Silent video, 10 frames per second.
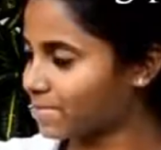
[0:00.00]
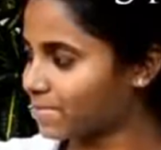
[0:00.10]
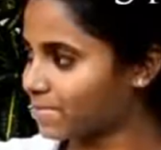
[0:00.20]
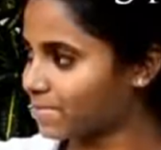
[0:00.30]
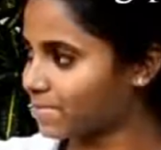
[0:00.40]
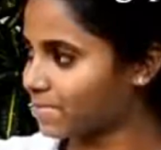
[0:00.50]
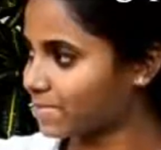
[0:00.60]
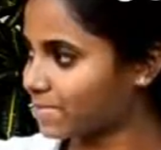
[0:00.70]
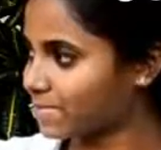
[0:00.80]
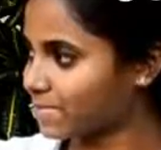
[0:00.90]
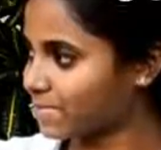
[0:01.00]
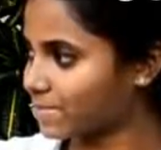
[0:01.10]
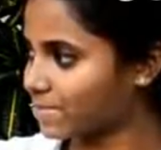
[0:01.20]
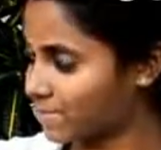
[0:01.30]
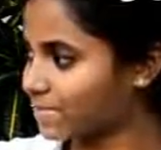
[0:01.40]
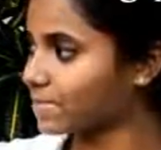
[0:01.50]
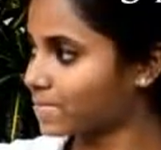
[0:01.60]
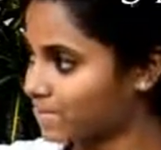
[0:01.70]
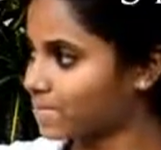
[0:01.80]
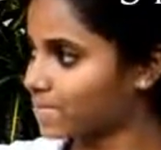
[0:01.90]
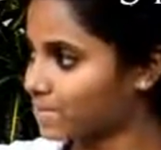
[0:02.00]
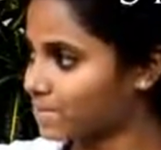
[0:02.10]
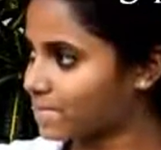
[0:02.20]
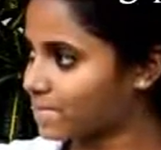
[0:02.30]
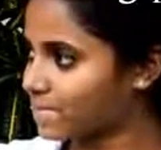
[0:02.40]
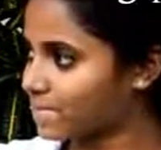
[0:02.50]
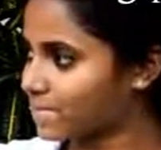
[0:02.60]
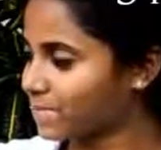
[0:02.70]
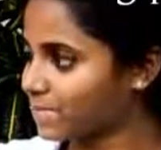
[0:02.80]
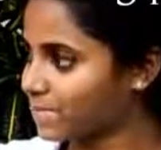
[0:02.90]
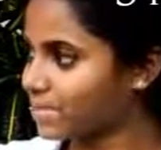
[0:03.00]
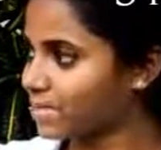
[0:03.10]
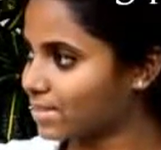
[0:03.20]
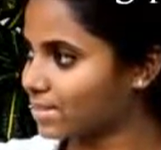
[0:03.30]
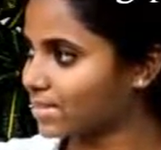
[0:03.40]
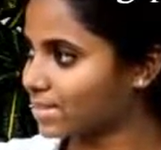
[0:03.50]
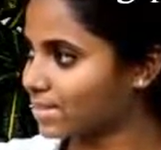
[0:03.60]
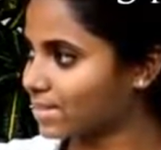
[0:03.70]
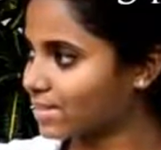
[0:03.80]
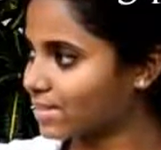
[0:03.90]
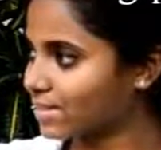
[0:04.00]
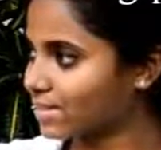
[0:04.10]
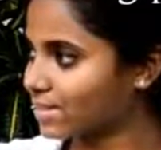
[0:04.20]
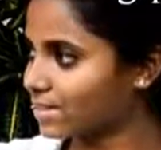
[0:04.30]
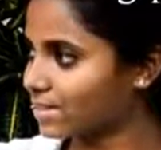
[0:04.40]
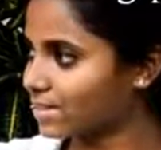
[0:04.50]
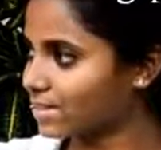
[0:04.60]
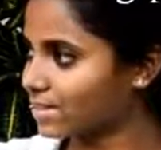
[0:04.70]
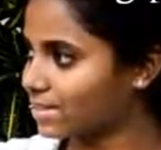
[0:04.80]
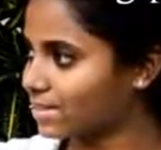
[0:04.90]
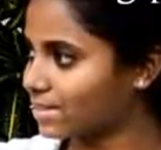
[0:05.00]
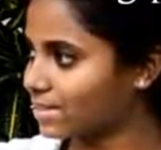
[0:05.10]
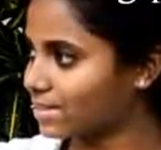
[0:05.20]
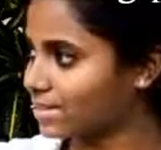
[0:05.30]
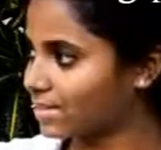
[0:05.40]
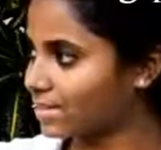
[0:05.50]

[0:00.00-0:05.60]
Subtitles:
This person isn't speaking.